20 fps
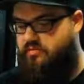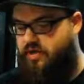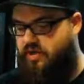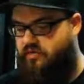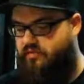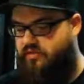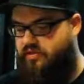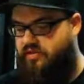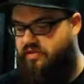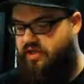
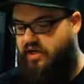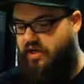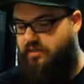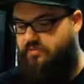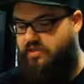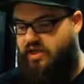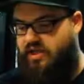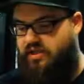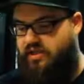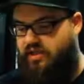battlefield
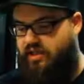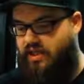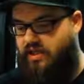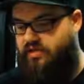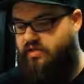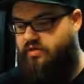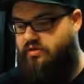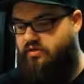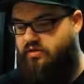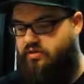tapped
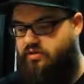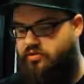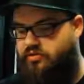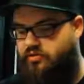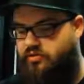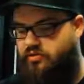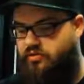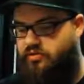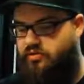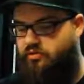unless you
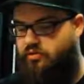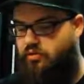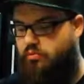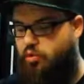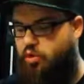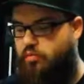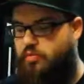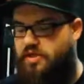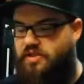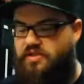control 2 or
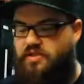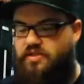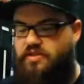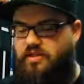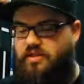more basic